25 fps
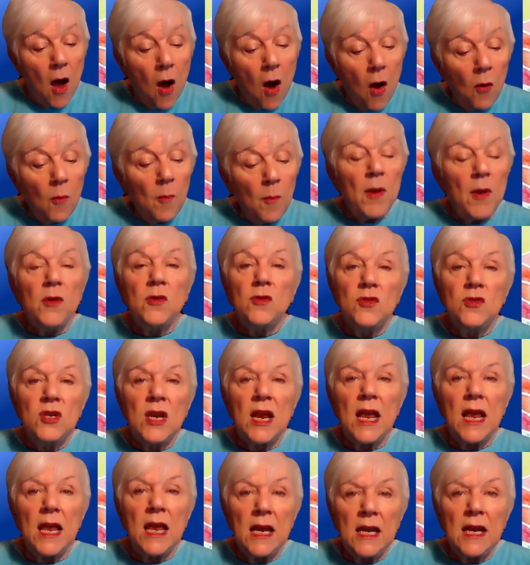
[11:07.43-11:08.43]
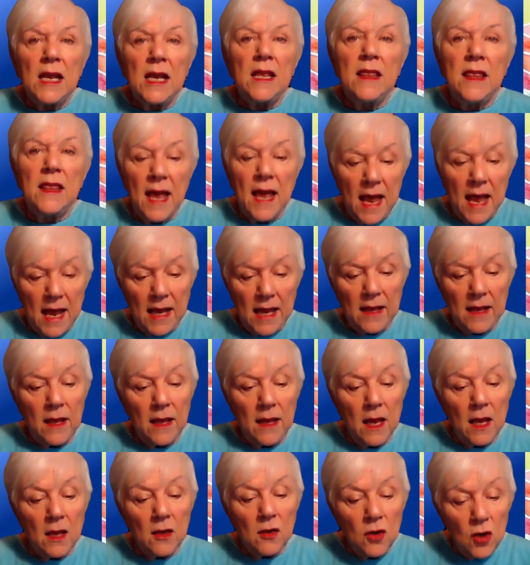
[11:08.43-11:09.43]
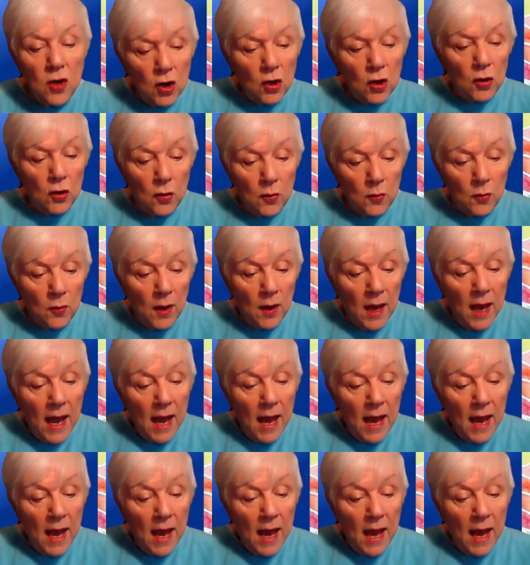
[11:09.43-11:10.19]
almost anything new